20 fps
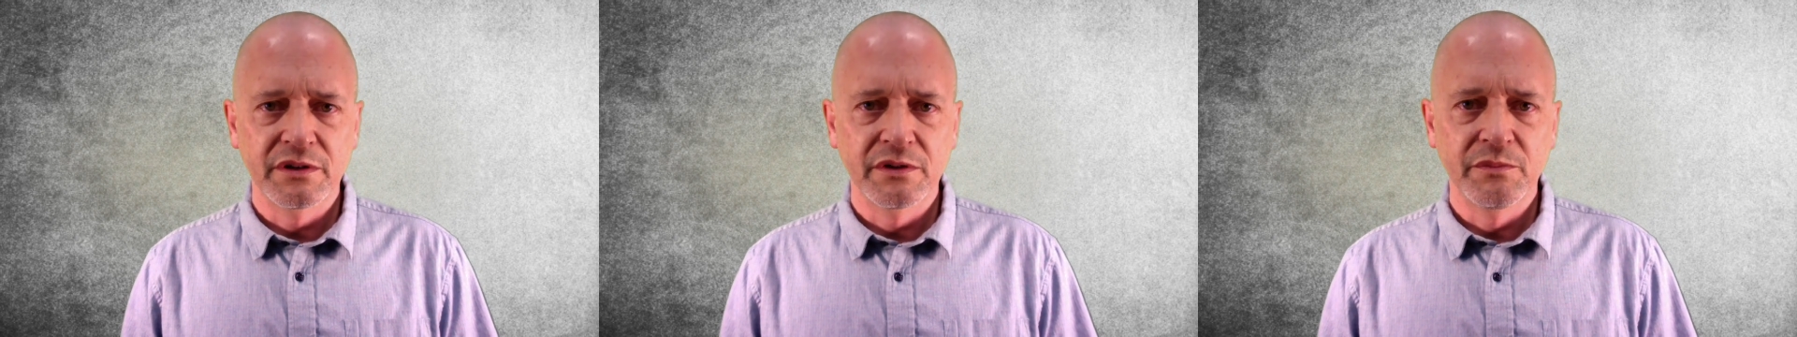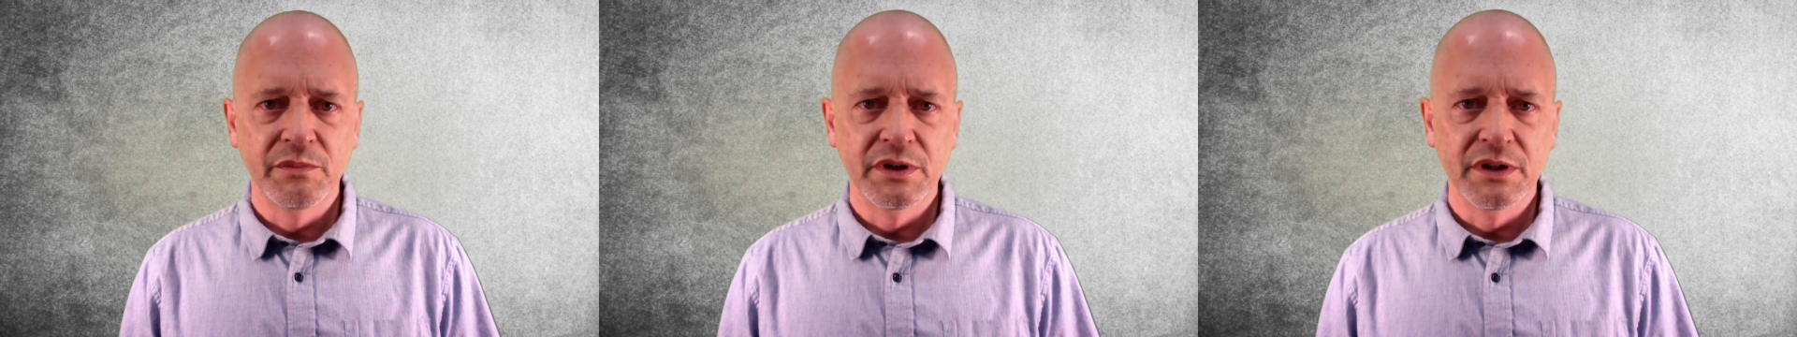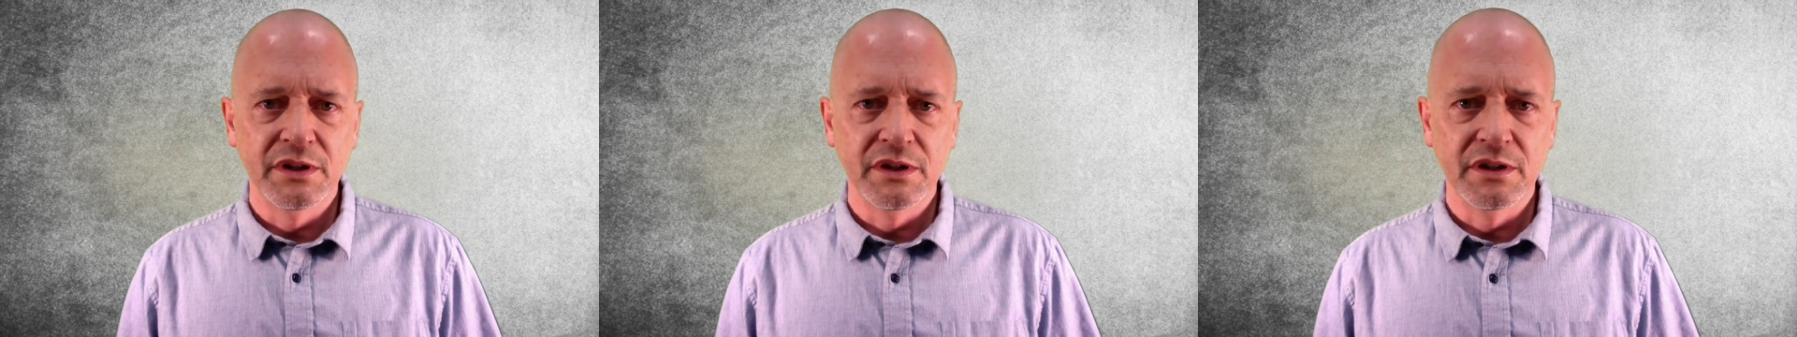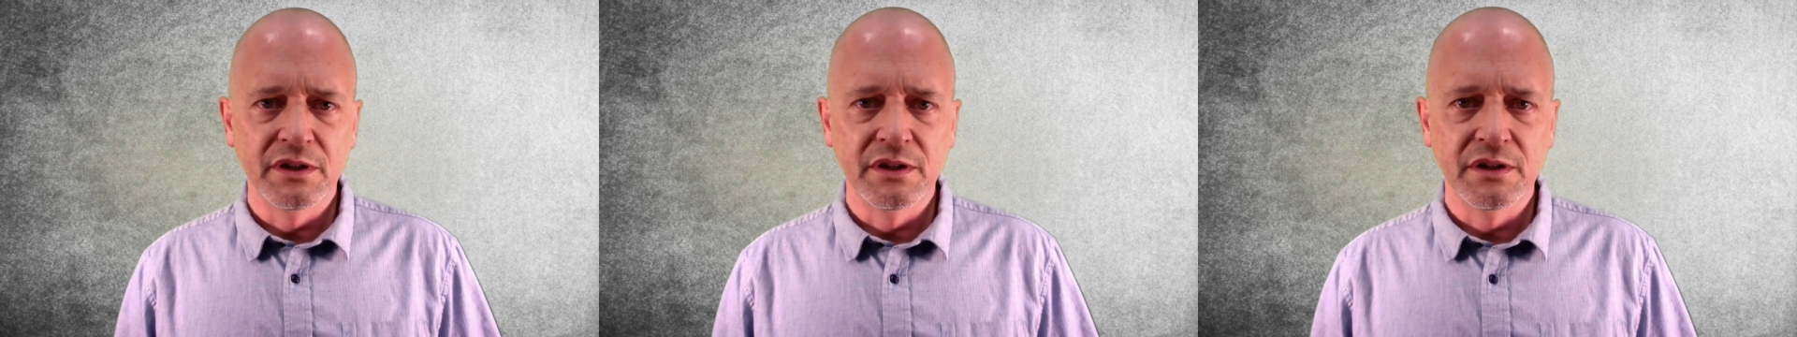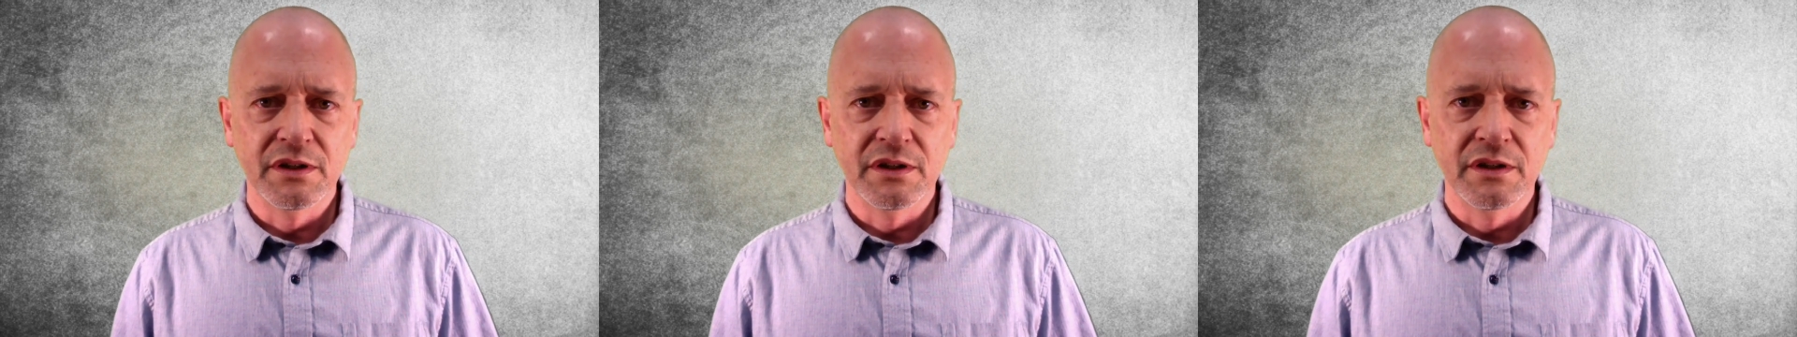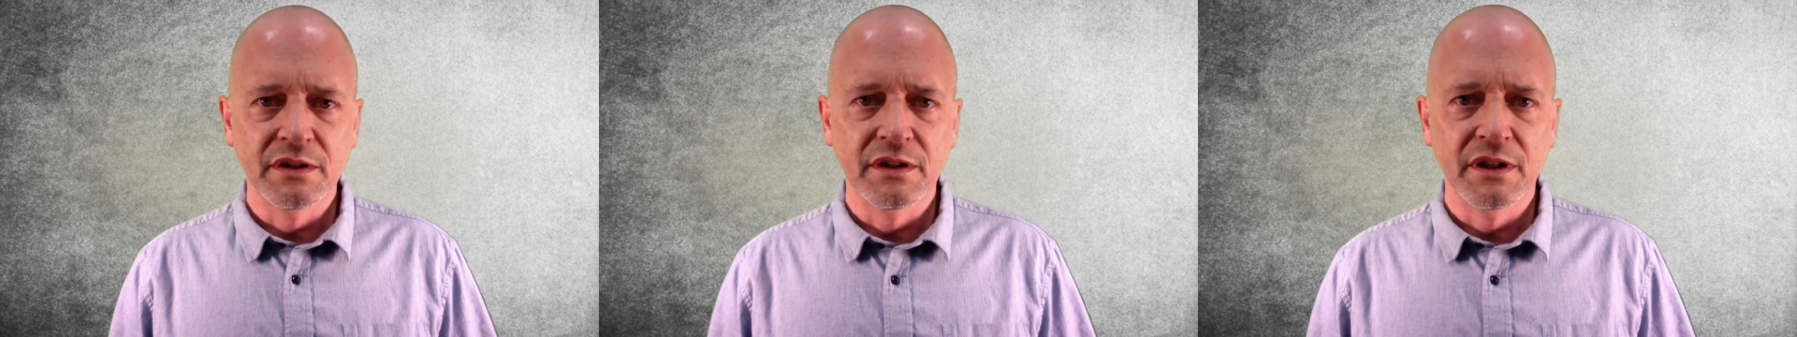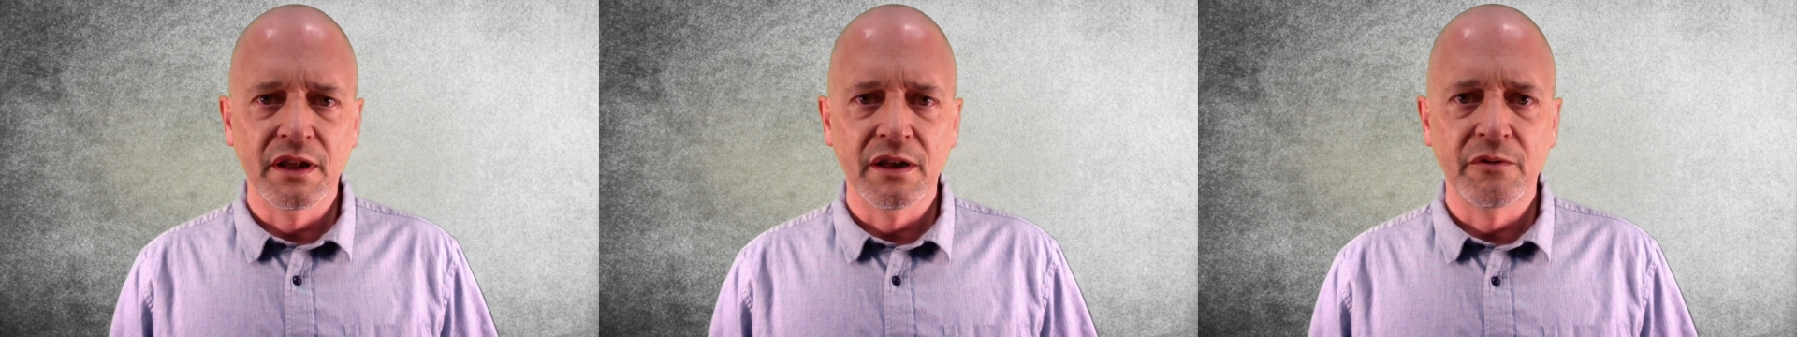to
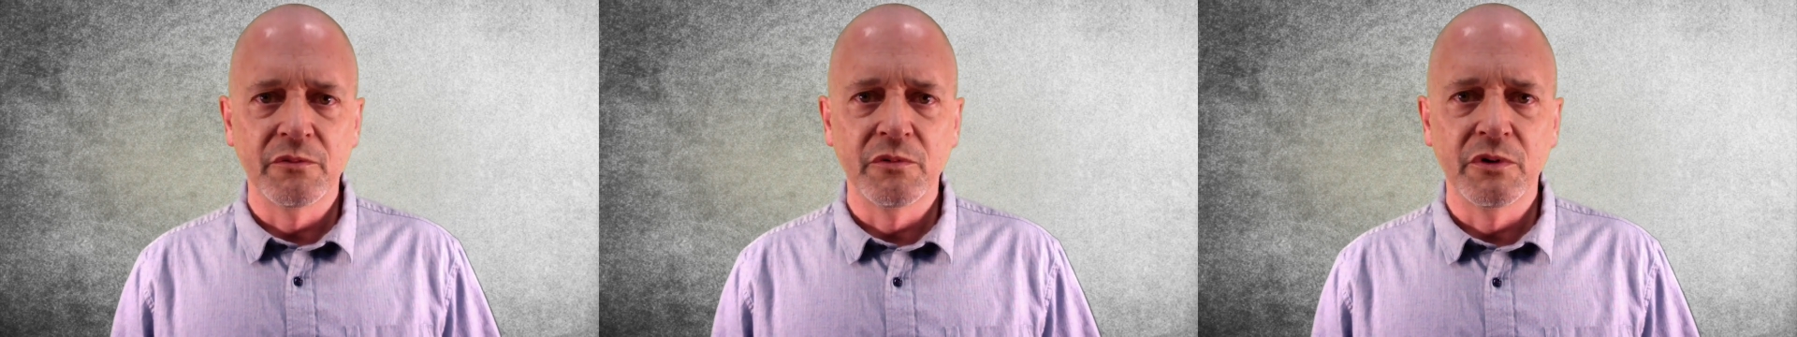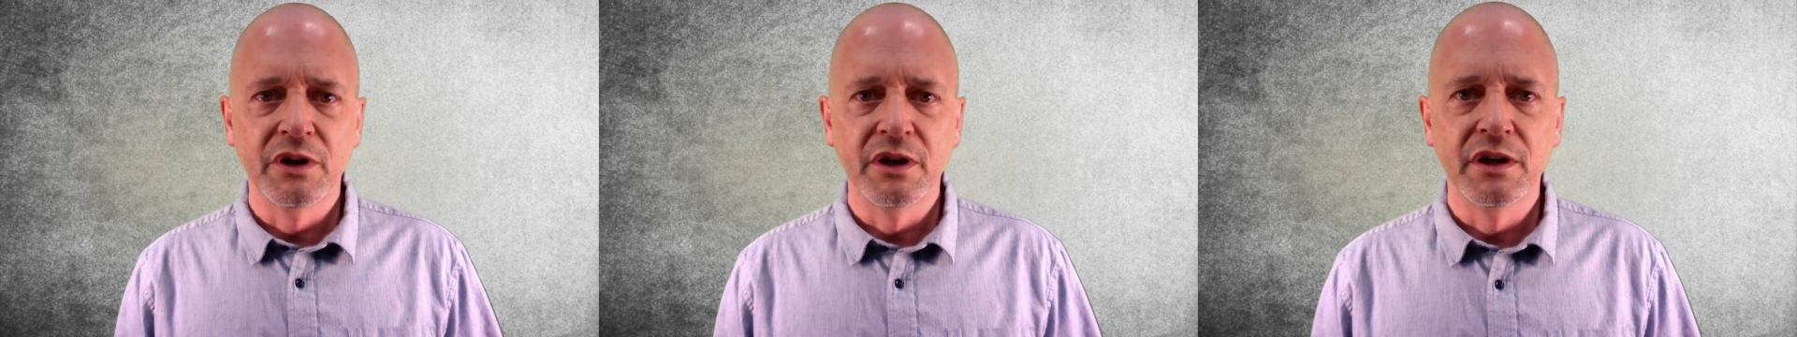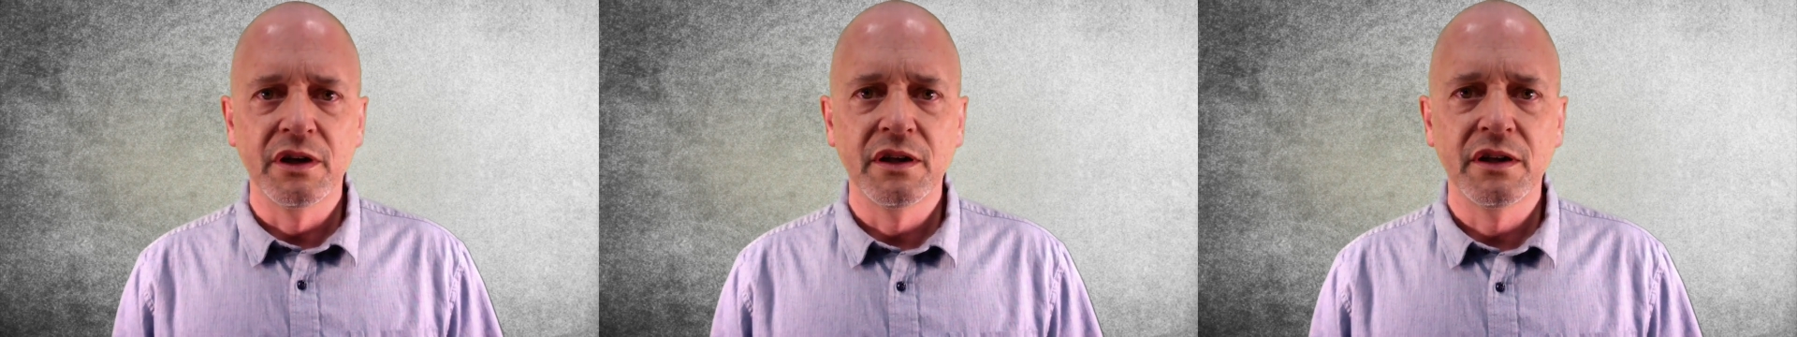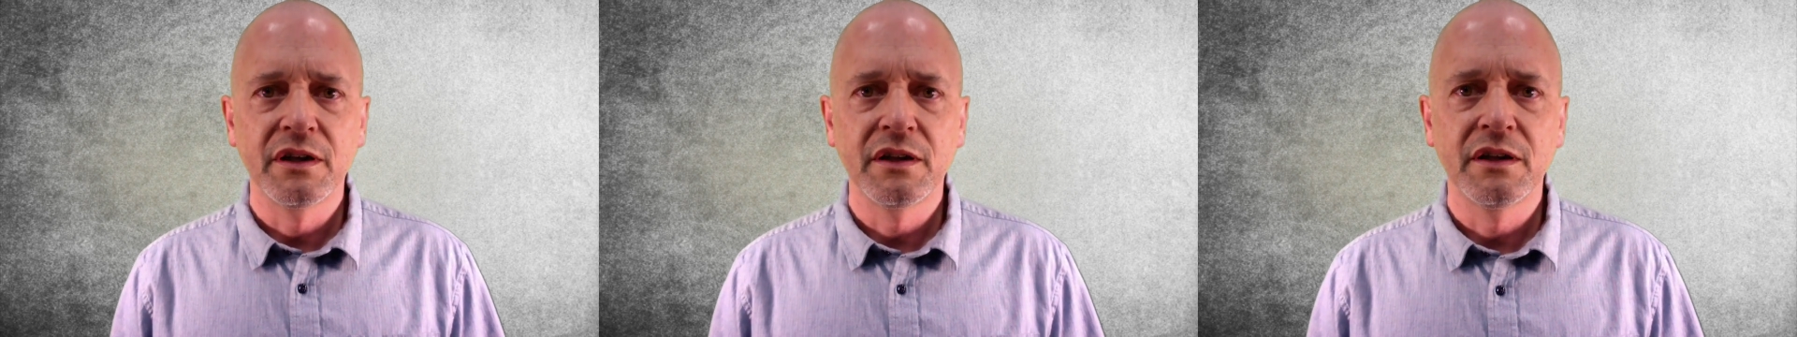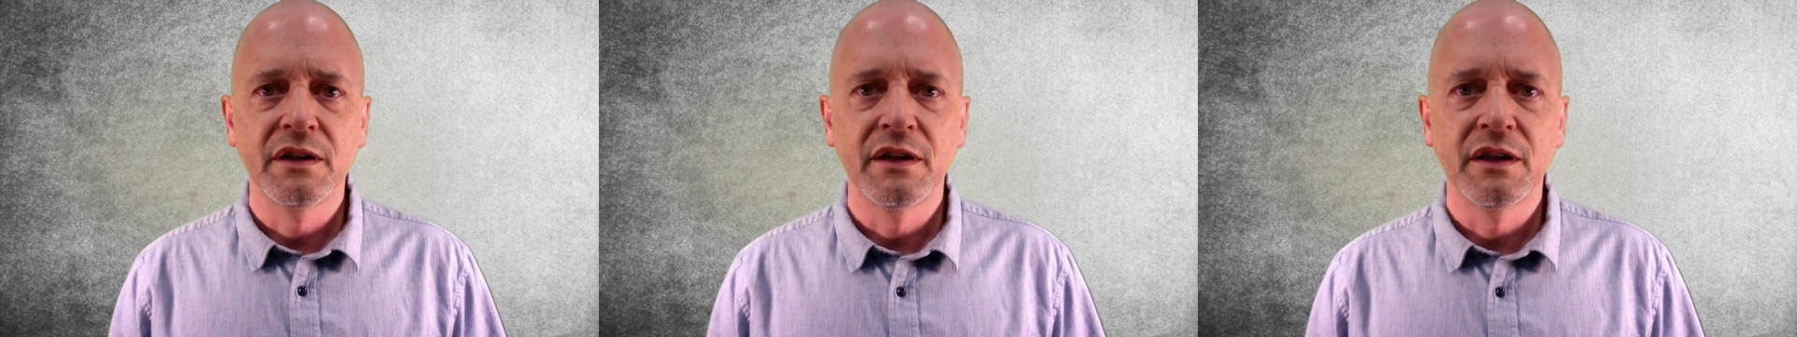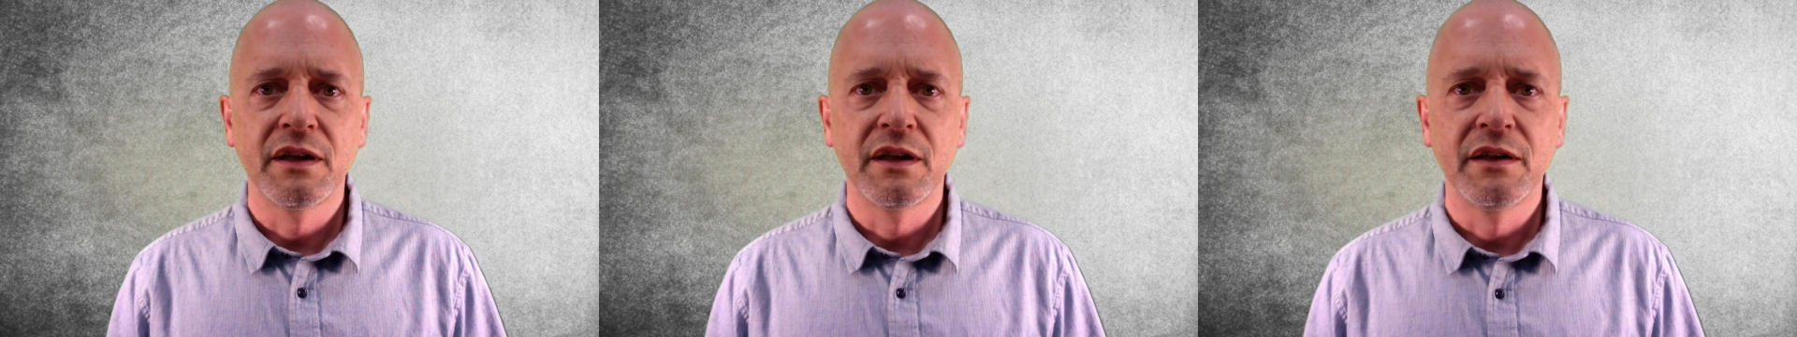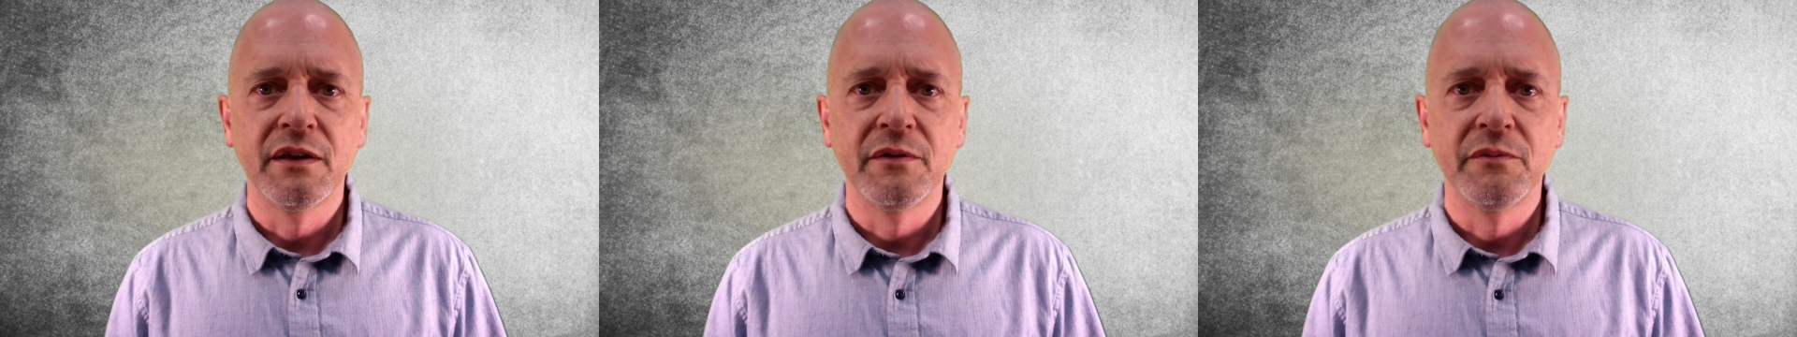me that way,